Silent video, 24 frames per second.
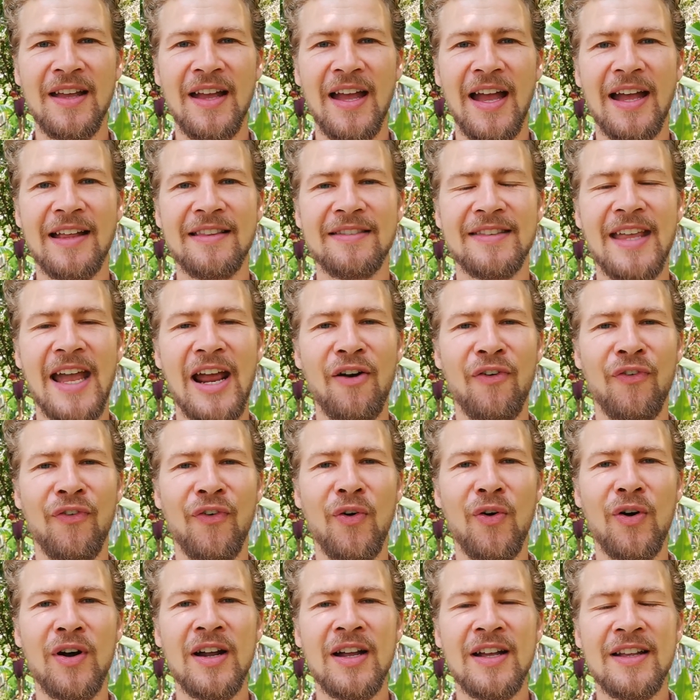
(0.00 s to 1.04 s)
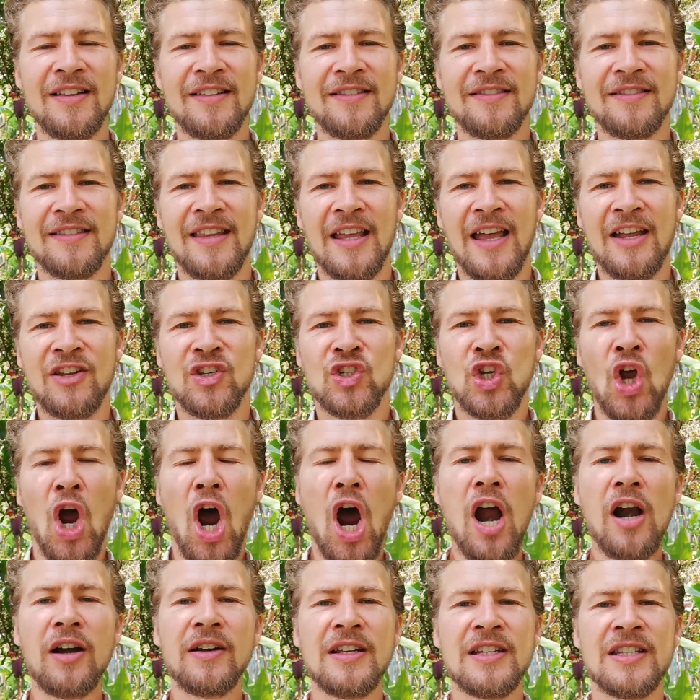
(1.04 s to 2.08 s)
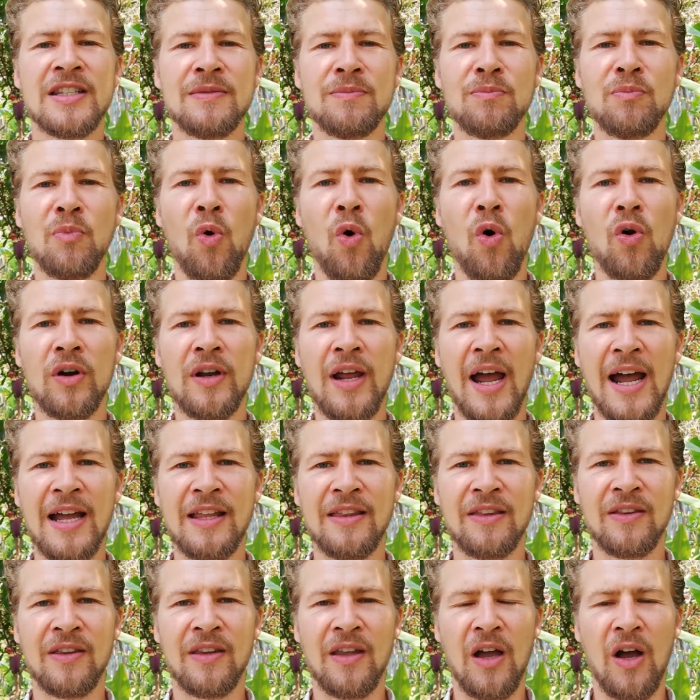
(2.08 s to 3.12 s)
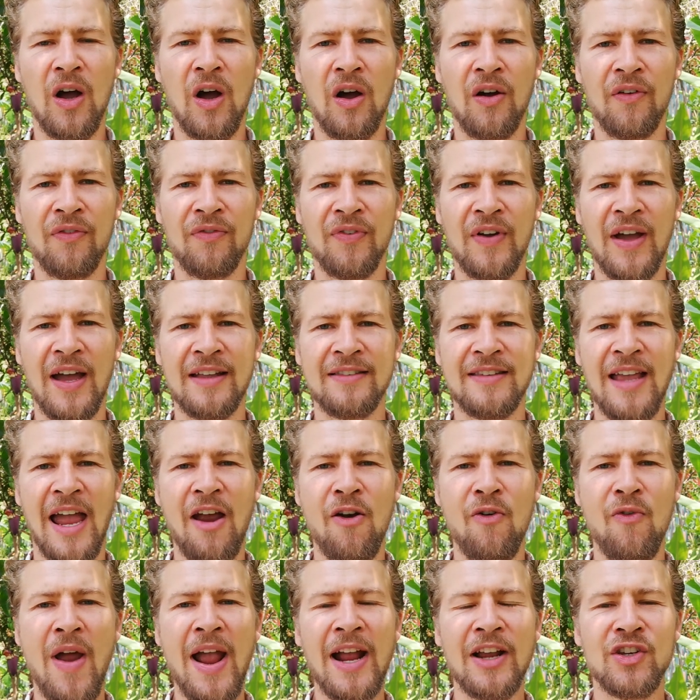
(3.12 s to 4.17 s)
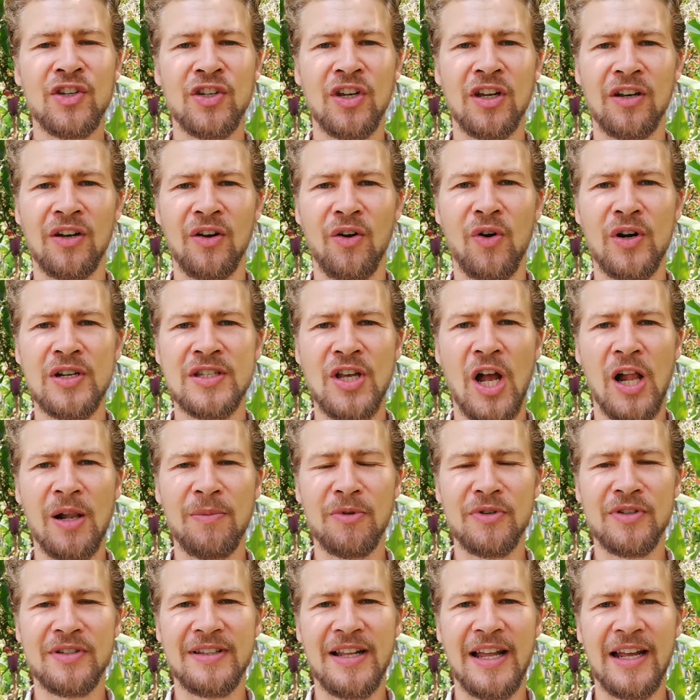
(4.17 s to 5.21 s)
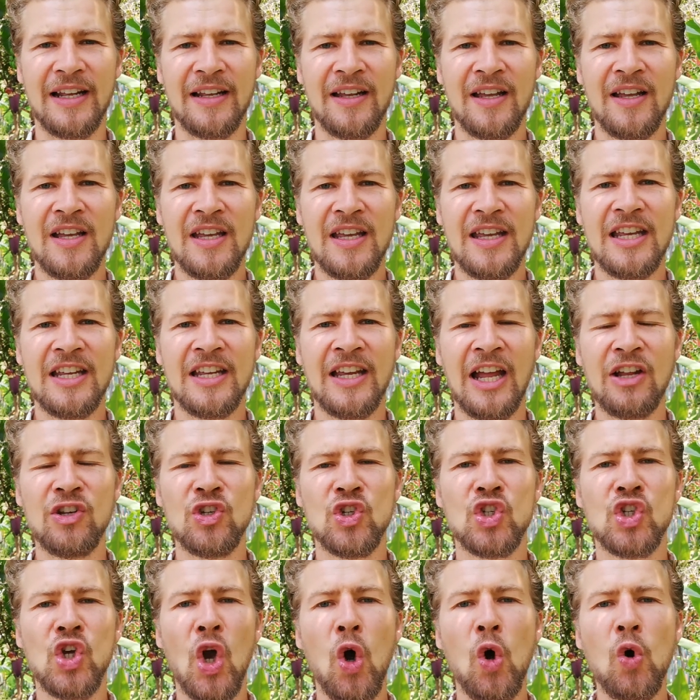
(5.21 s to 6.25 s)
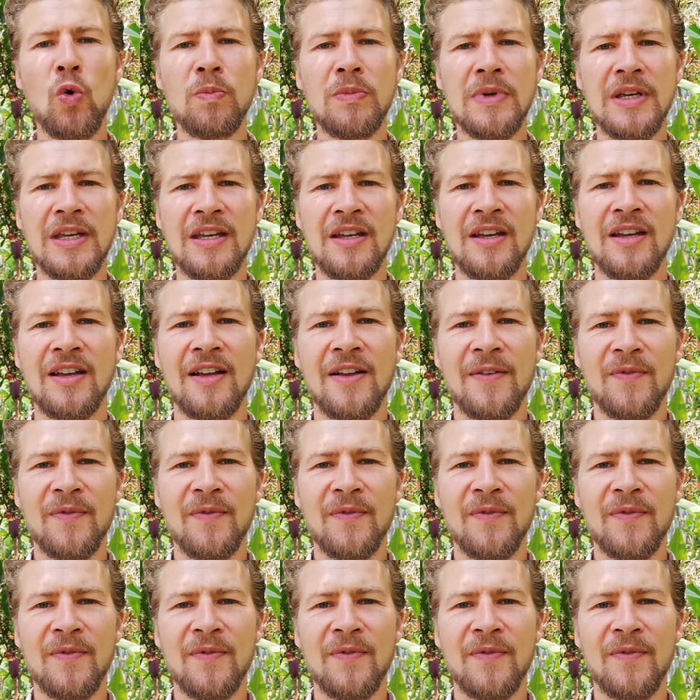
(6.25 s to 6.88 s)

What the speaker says: And therefore the chart is more kind of a direction, or it's almost like it can show me